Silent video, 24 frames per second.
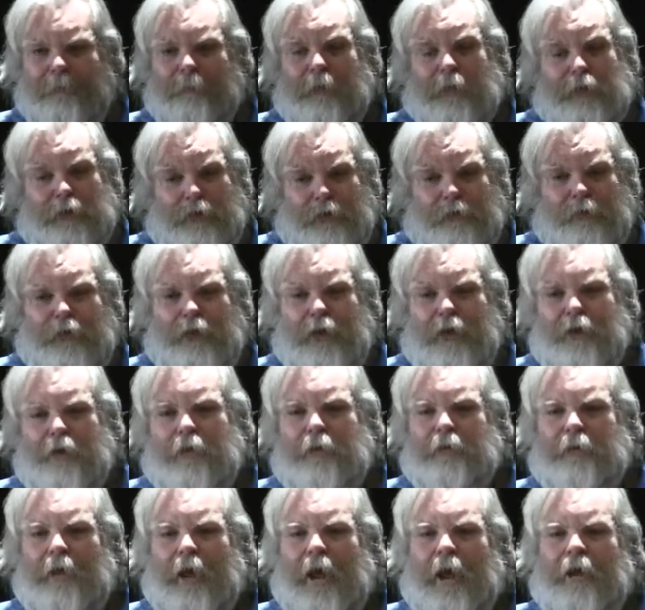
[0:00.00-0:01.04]
But in two
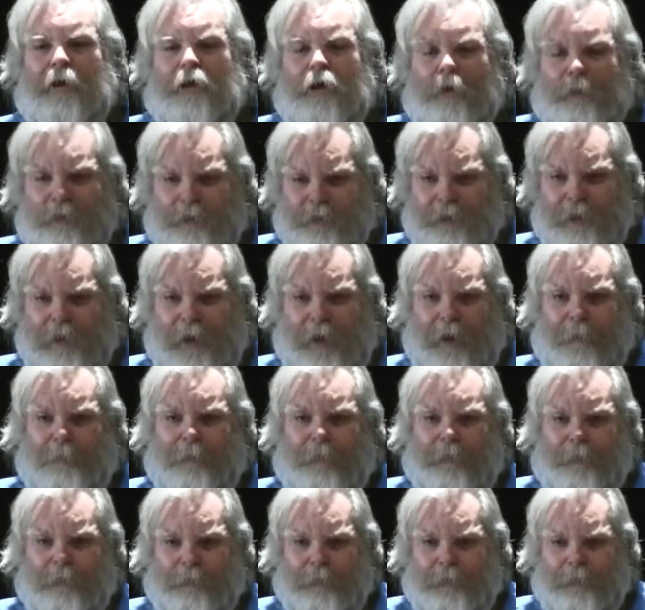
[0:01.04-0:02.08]
years, I know it's going to
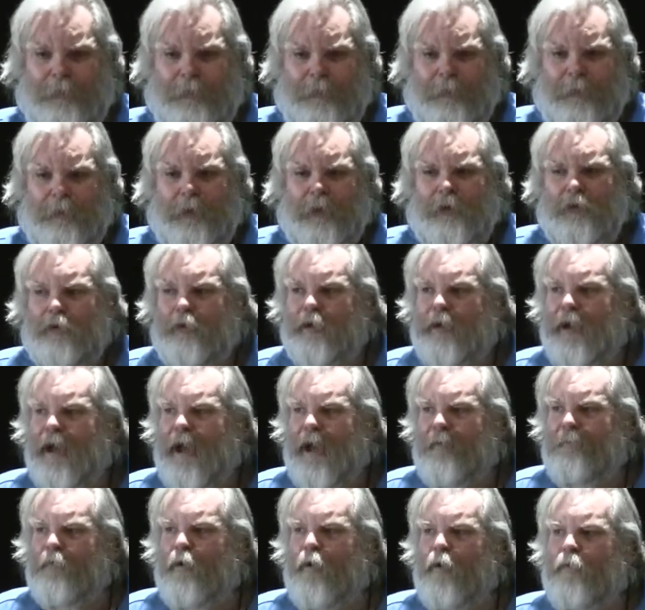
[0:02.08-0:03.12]
happen. You're going to
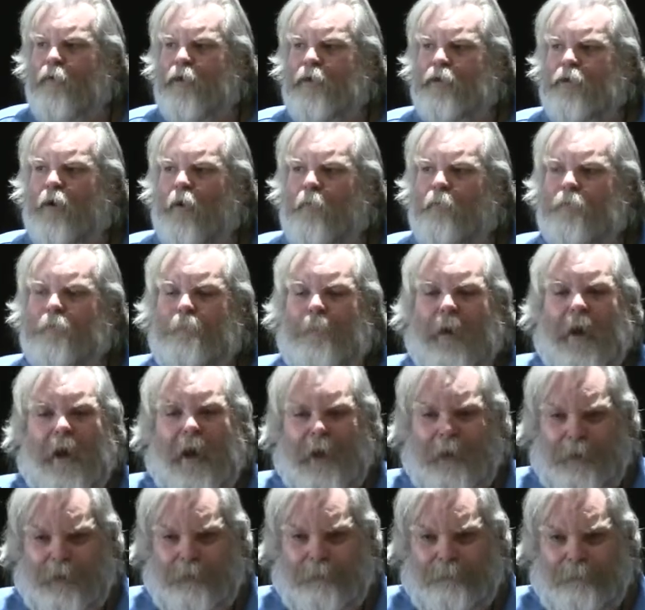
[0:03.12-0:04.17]
have all these homes
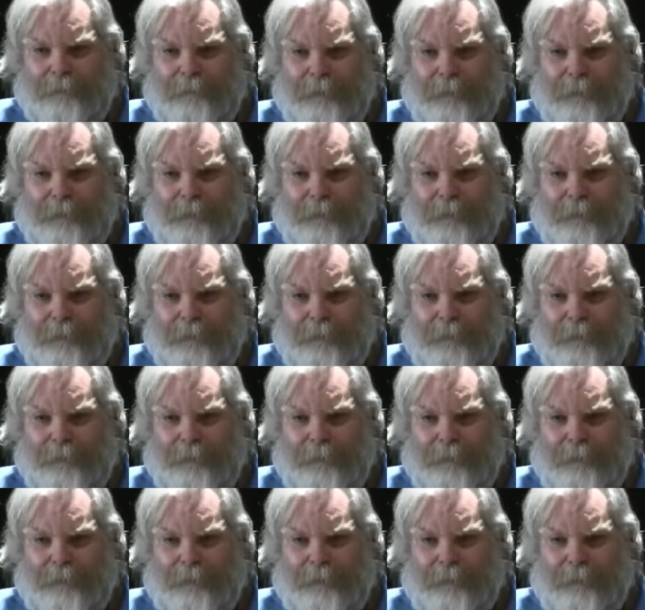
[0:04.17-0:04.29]
back.